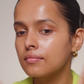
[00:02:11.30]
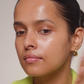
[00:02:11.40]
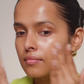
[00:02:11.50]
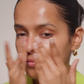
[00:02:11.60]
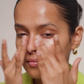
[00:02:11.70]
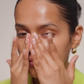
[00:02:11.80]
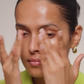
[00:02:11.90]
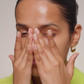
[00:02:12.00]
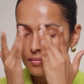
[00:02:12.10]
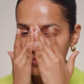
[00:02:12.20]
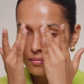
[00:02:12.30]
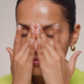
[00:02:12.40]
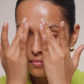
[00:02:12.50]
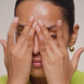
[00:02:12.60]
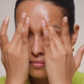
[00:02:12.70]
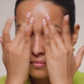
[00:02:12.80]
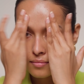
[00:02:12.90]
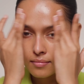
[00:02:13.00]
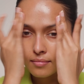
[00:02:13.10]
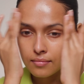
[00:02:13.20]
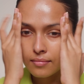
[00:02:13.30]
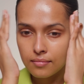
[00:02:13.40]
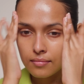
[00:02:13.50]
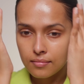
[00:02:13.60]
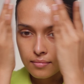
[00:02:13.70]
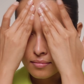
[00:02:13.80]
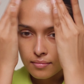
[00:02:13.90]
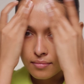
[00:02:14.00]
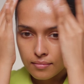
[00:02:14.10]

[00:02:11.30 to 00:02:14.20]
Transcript: It holds your makeup in place, it prevents it from creasing,